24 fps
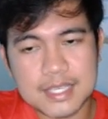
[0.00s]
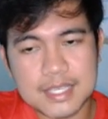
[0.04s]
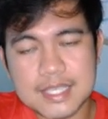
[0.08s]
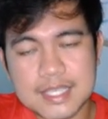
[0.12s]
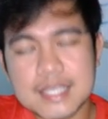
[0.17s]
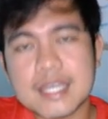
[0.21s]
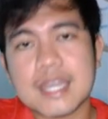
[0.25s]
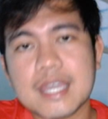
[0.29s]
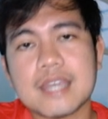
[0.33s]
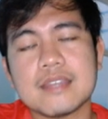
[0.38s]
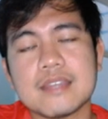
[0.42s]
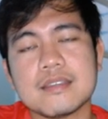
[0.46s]

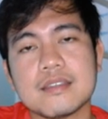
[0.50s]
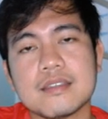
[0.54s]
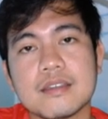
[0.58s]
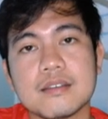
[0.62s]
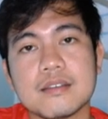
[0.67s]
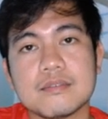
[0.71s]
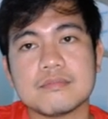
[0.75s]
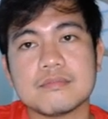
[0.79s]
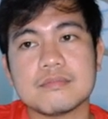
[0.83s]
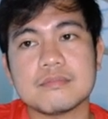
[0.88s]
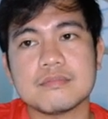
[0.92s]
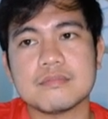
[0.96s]
he can,
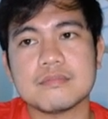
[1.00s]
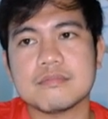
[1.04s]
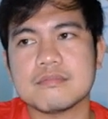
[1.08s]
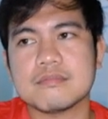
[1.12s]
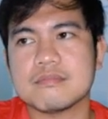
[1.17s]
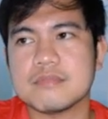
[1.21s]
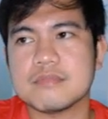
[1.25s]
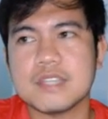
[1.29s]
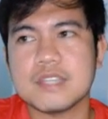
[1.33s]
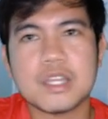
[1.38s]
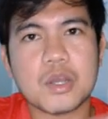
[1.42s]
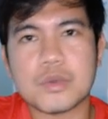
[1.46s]

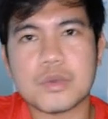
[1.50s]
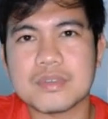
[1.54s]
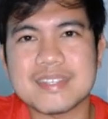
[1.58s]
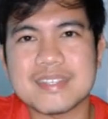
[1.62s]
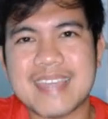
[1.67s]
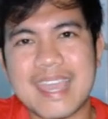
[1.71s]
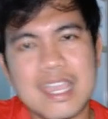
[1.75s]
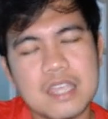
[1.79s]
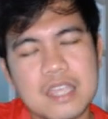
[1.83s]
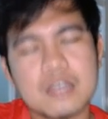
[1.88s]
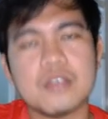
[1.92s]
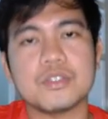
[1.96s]
you know,
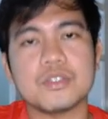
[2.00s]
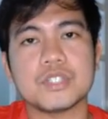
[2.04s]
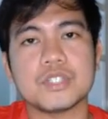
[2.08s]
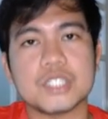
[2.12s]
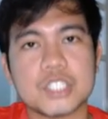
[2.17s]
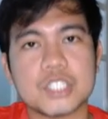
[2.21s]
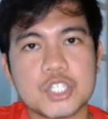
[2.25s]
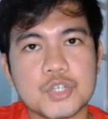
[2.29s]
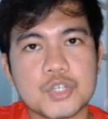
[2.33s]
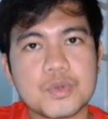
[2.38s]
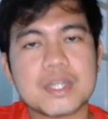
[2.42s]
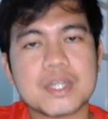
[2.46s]
gain
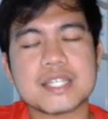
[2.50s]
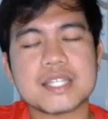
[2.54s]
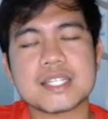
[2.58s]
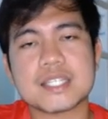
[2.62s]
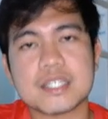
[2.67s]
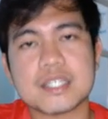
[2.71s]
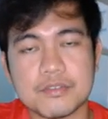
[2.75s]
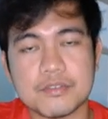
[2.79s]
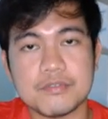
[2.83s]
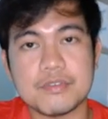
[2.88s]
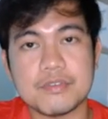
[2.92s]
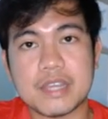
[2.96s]
their
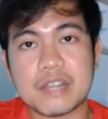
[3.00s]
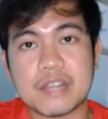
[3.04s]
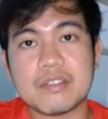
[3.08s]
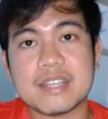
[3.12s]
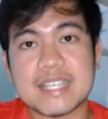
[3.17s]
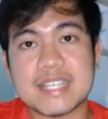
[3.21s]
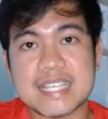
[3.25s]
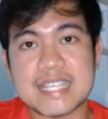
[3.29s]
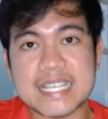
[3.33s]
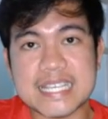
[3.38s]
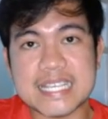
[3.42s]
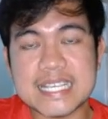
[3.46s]
trust
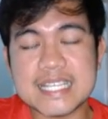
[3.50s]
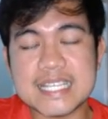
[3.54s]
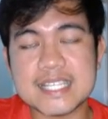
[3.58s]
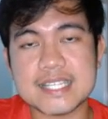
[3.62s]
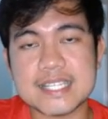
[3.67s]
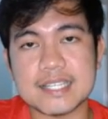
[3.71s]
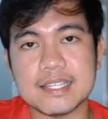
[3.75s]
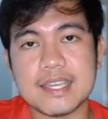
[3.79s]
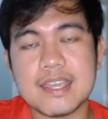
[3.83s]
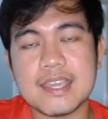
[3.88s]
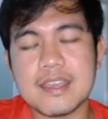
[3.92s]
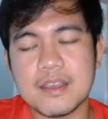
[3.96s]
very
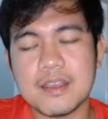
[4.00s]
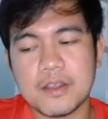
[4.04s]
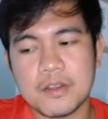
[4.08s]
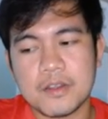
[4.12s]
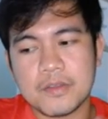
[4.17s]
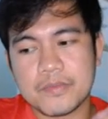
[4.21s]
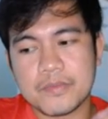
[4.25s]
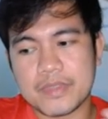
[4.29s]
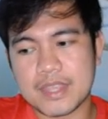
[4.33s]
easily